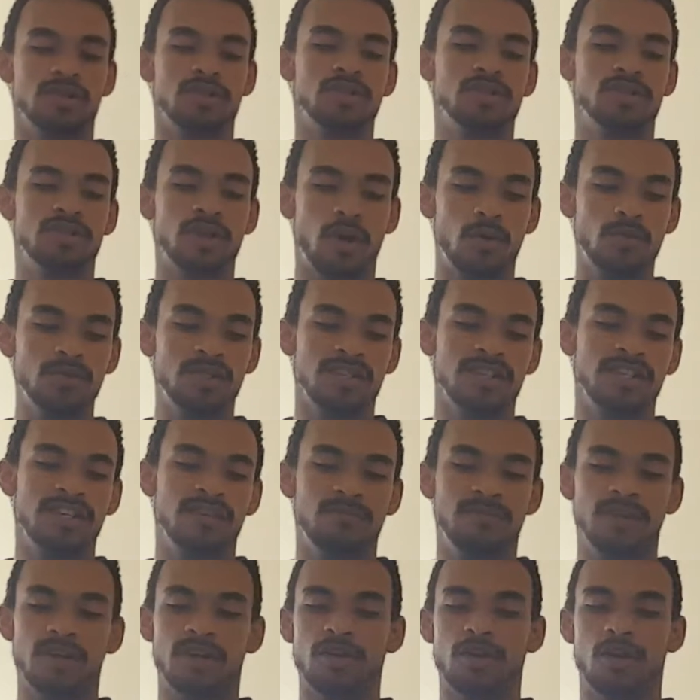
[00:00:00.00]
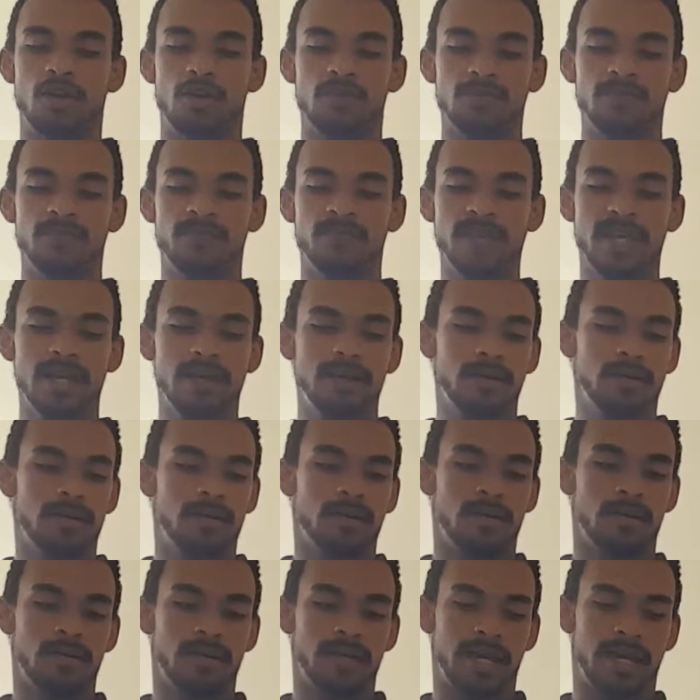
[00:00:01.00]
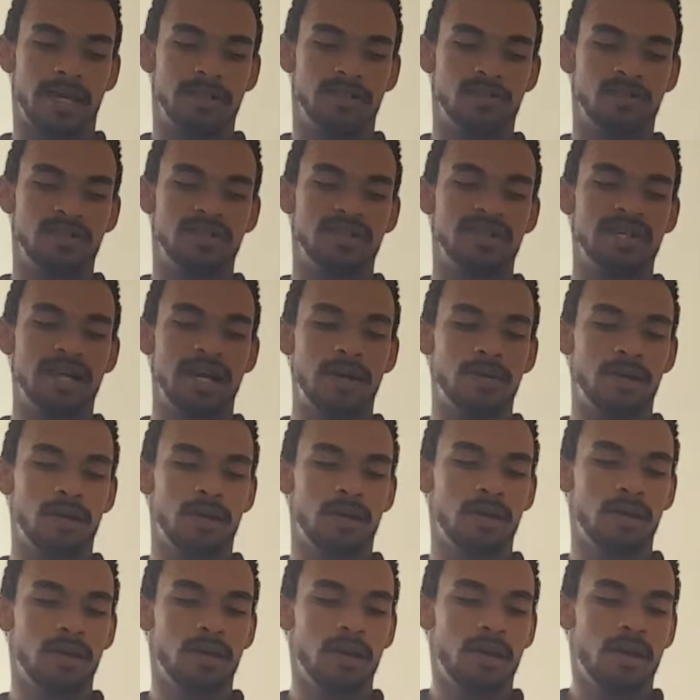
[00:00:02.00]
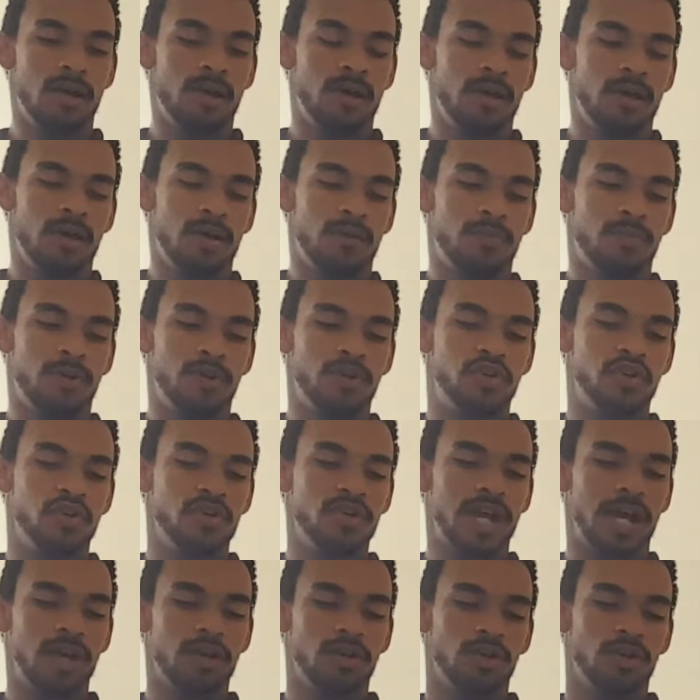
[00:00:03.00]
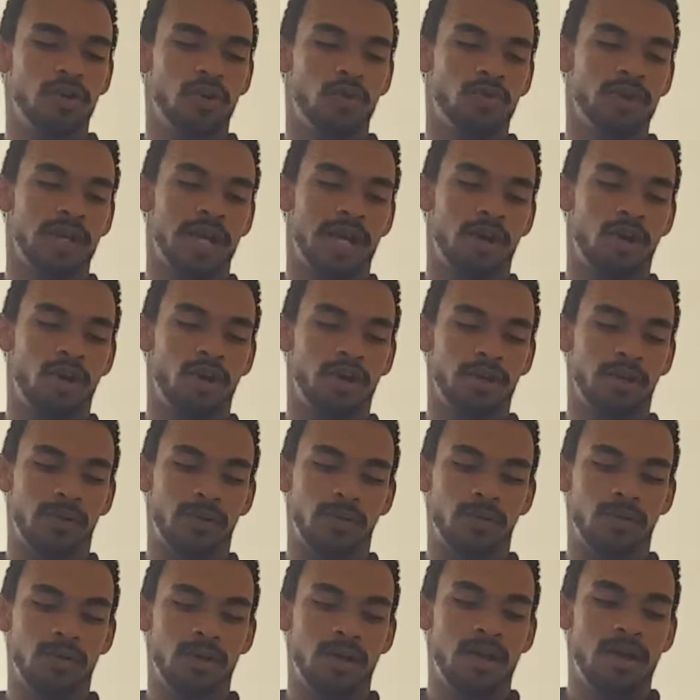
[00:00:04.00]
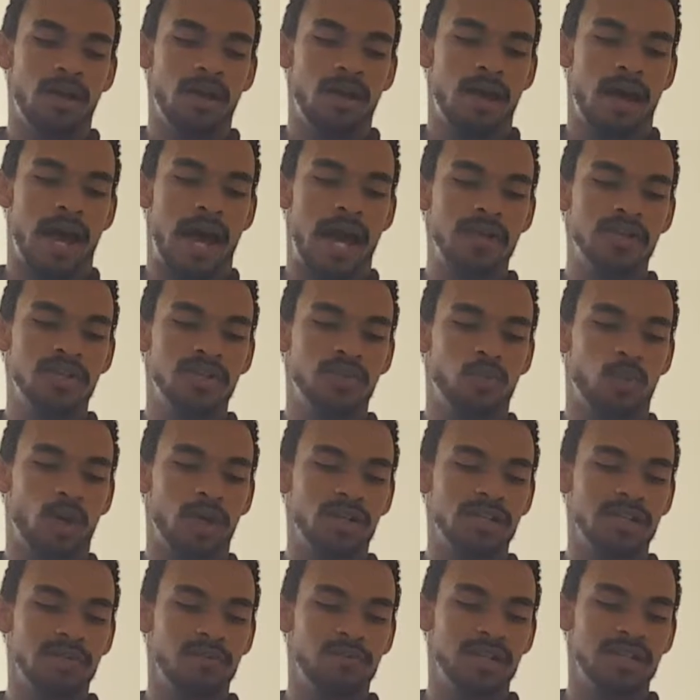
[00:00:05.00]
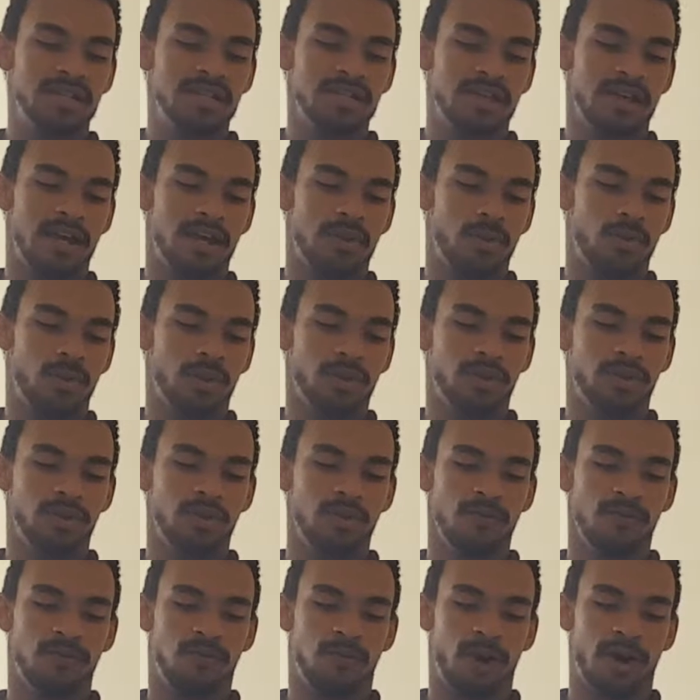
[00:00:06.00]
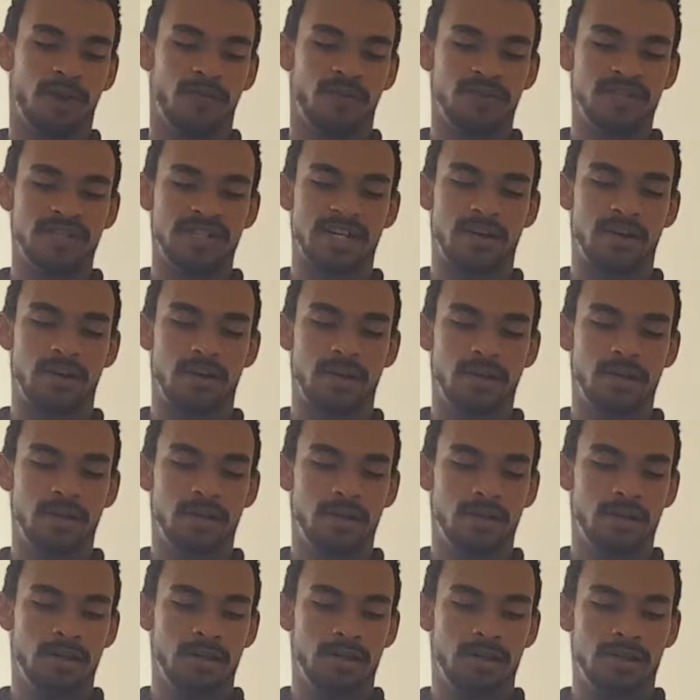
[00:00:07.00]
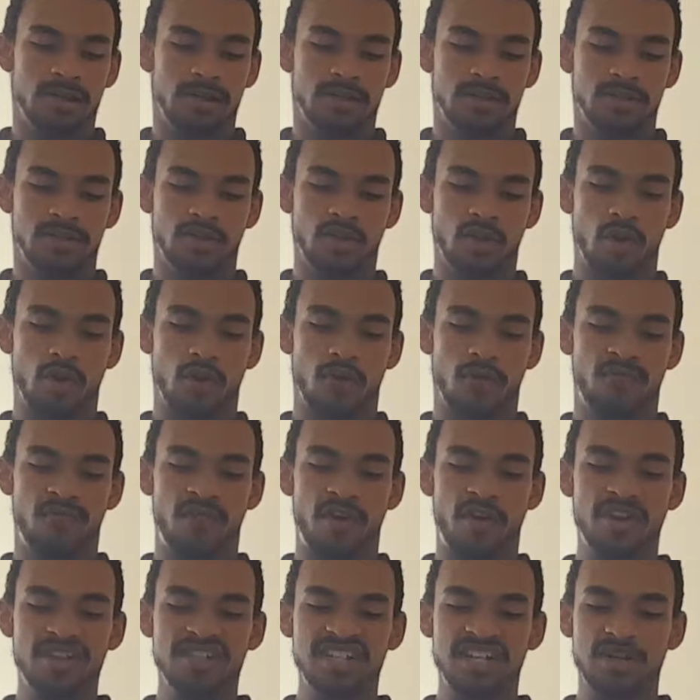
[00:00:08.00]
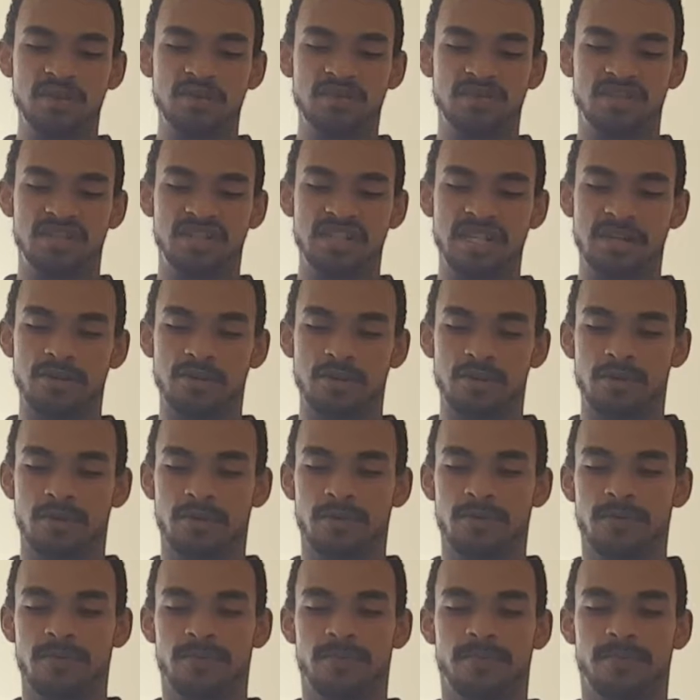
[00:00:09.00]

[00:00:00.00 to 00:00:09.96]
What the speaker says: Don't leave me alone. Okay, so Zara, but you're not alone now, are you? I just want to be together with you forever, Zara. So Fairy Tale Zero.